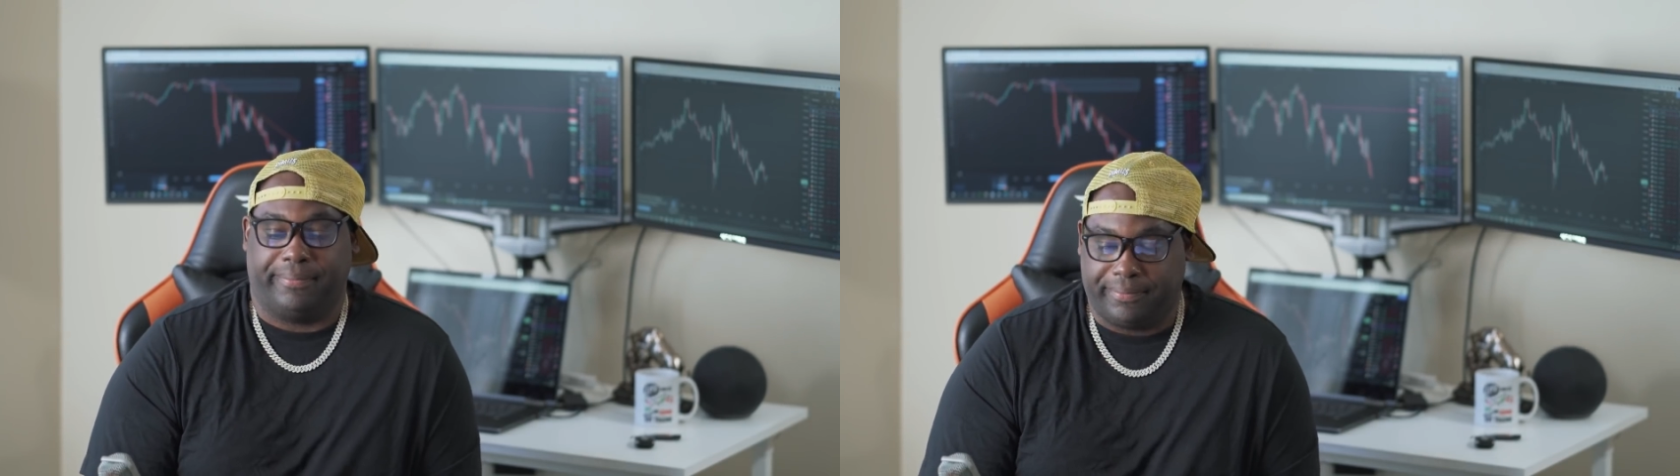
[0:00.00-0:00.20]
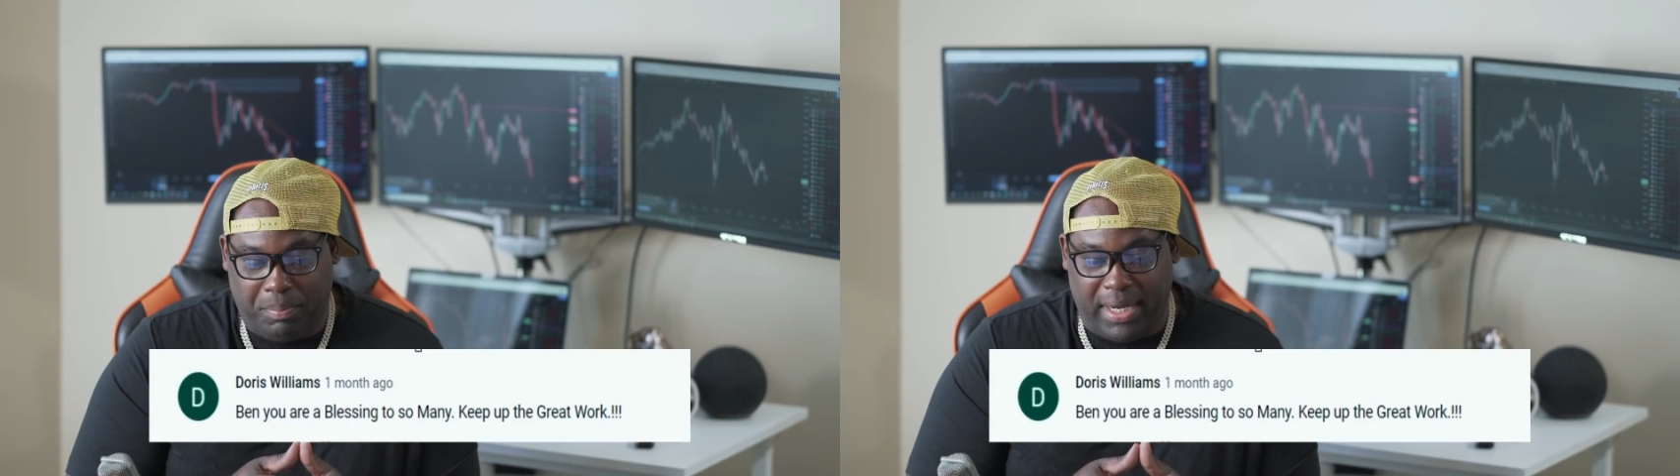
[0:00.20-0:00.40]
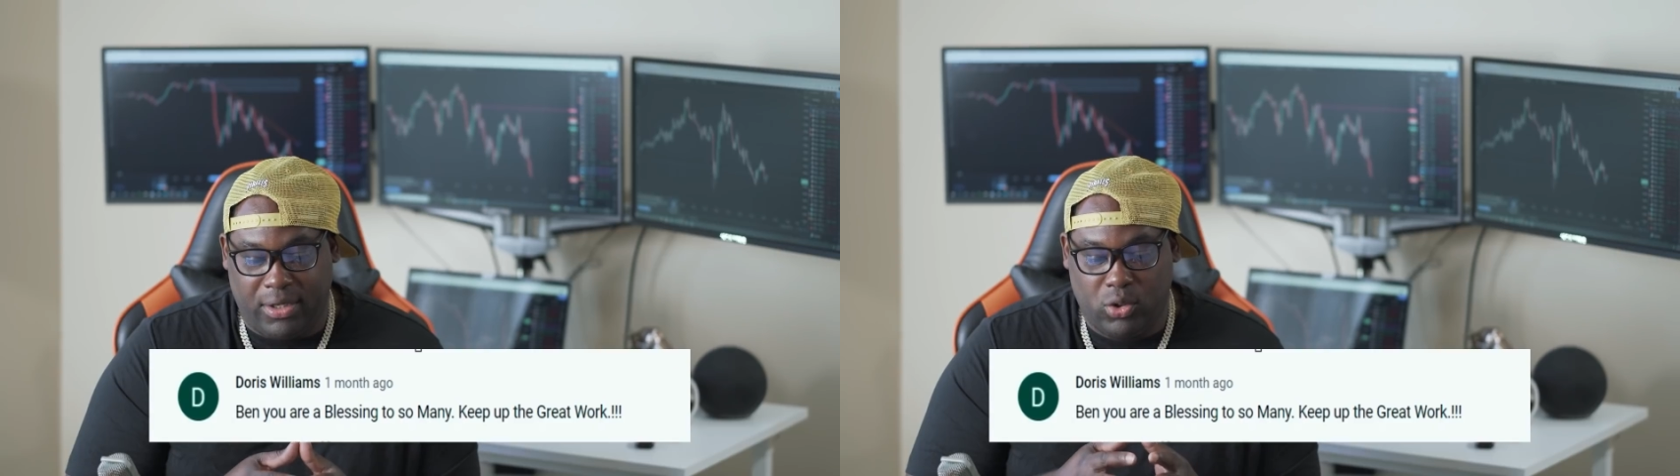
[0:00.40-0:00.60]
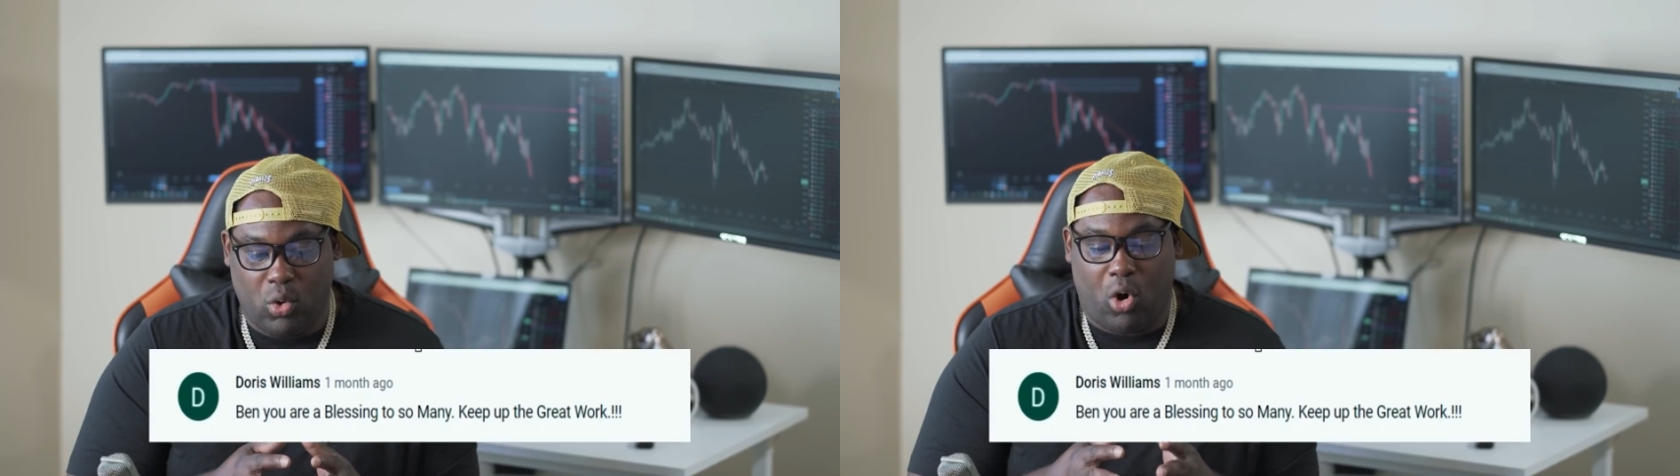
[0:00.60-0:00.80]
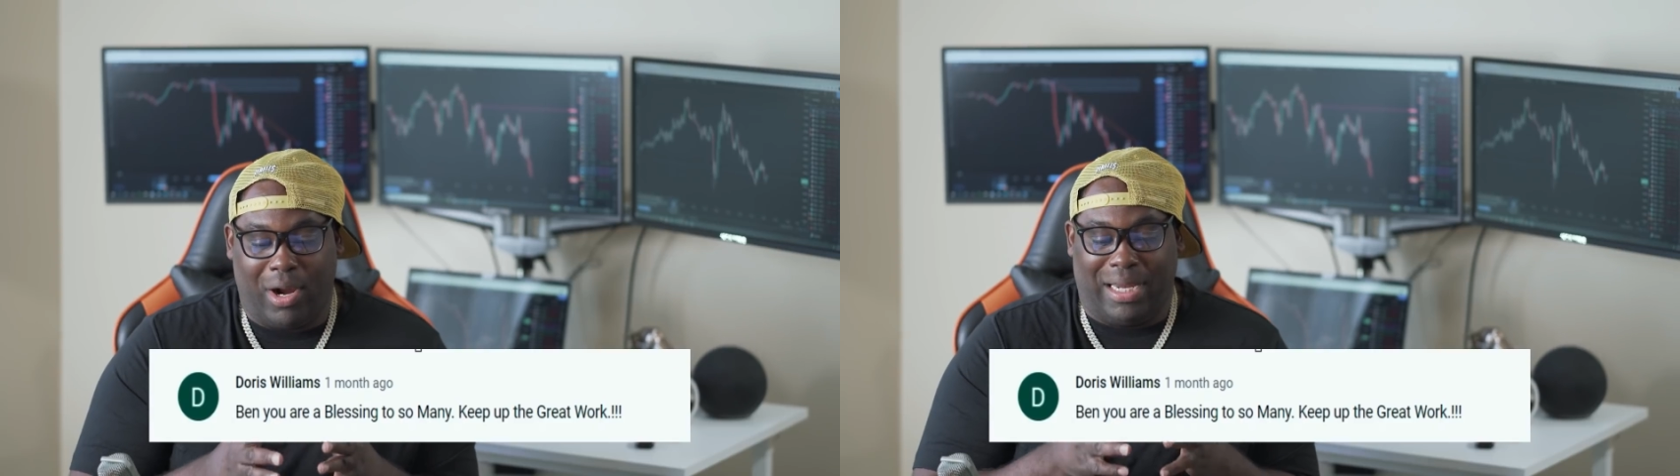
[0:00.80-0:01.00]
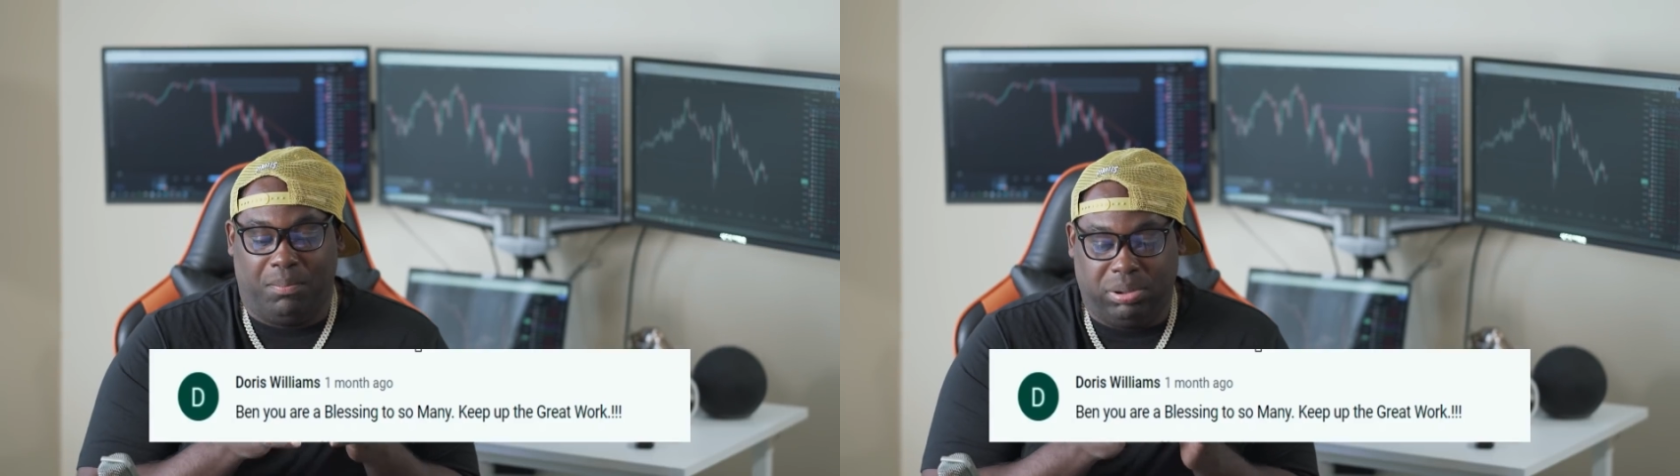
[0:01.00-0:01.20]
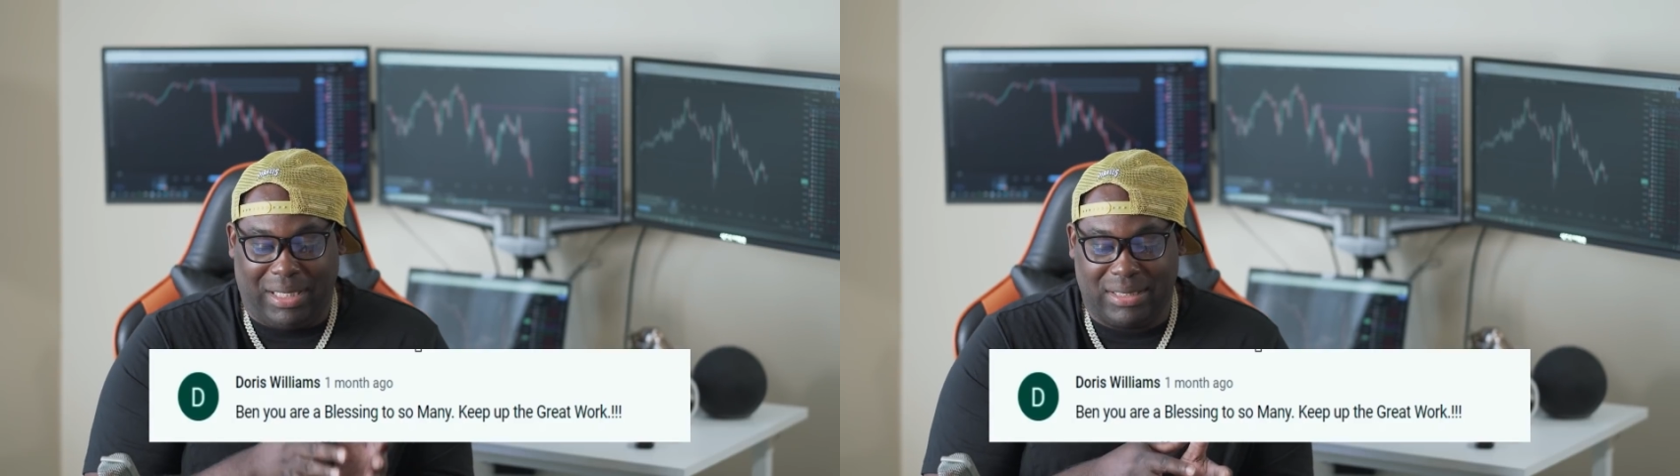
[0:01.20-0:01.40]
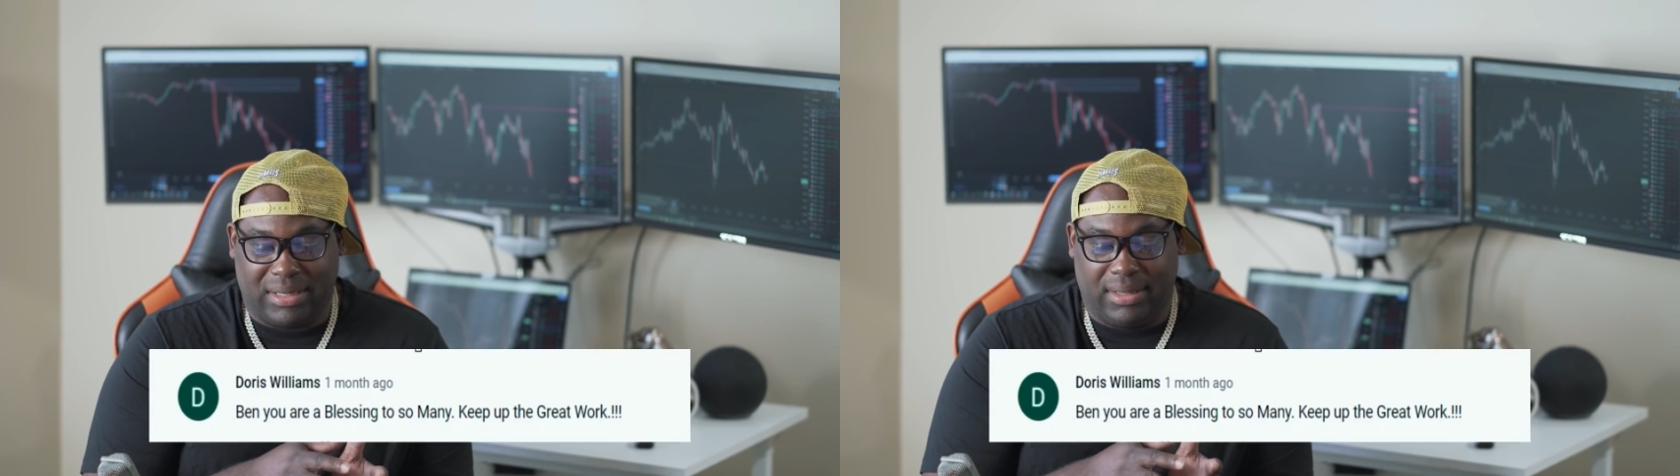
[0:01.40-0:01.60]
Ben, you are a
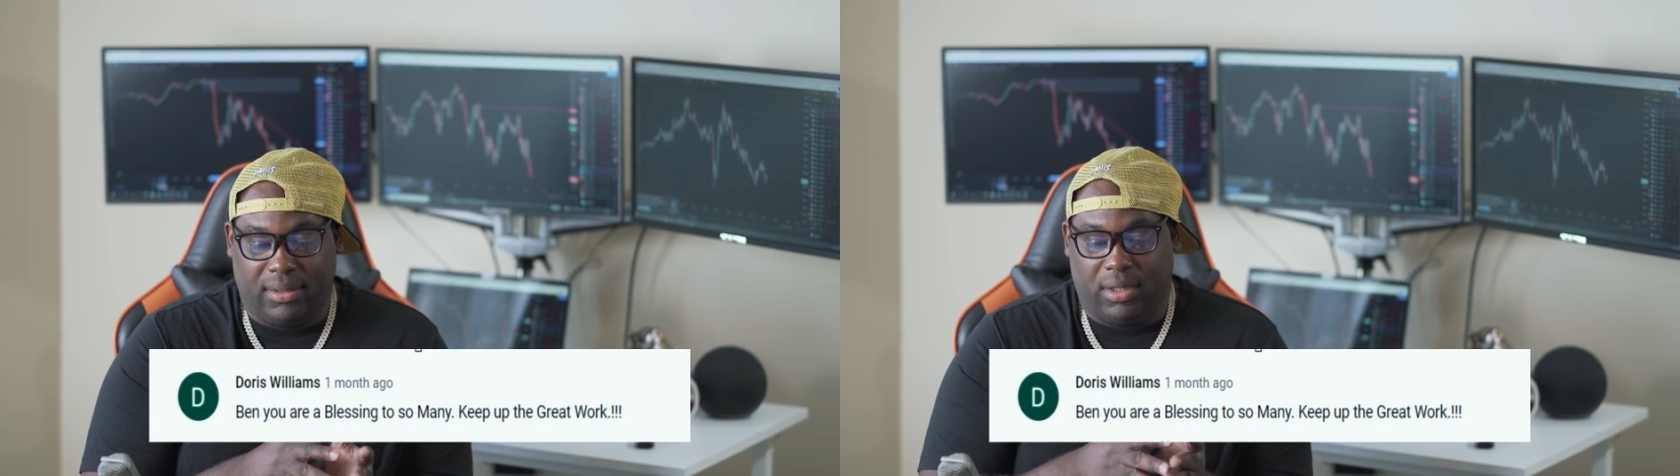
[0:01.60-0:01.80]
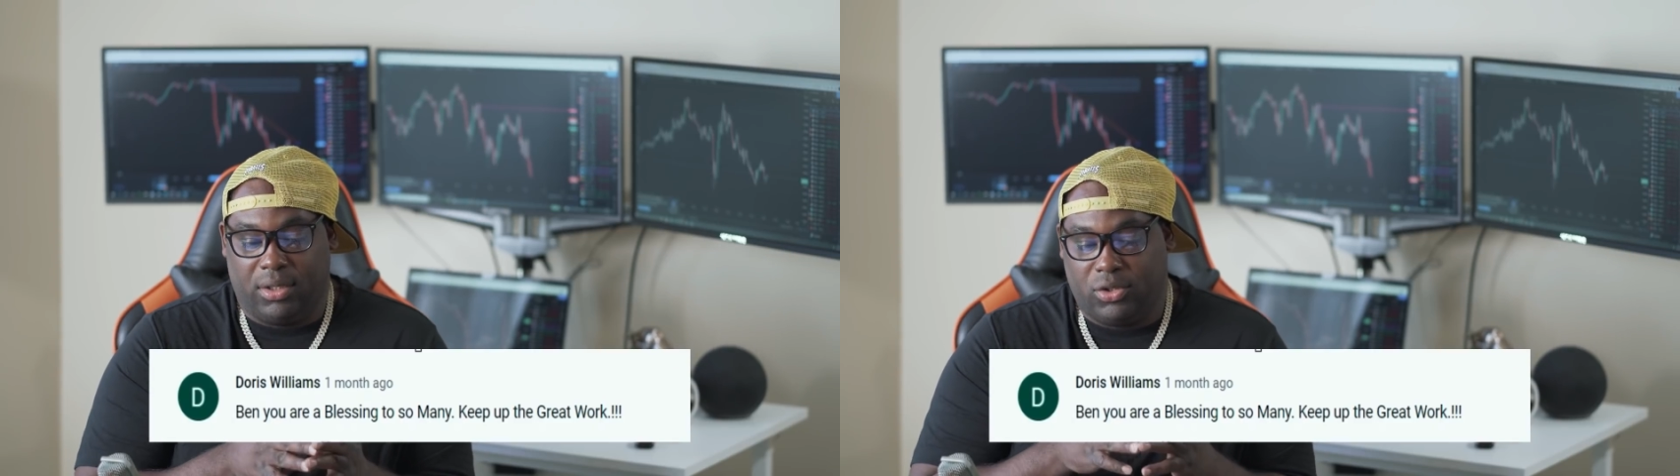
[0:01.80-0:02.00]
blessing